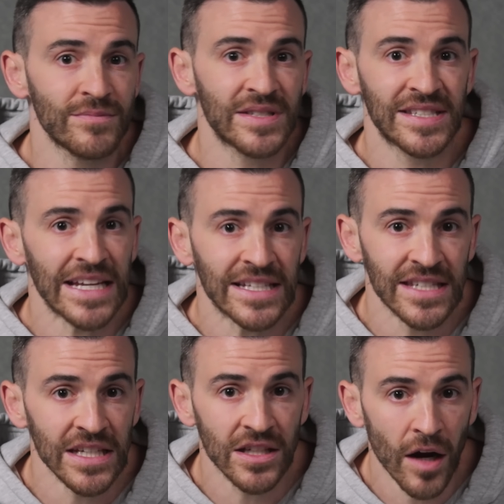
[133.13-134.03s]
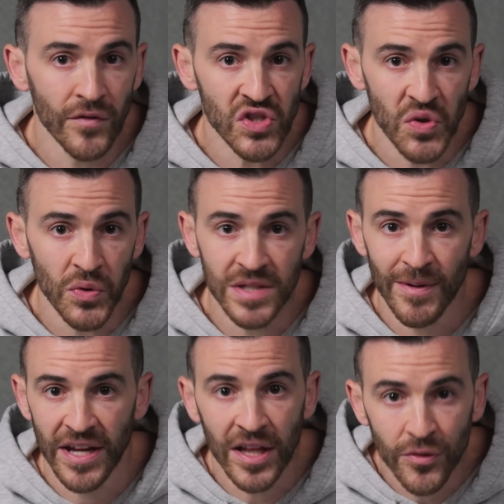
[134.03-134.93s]
60 cover stories
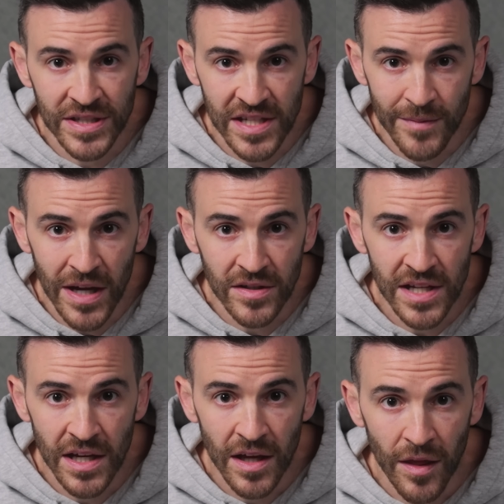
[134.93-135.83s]
about Hillary's emails?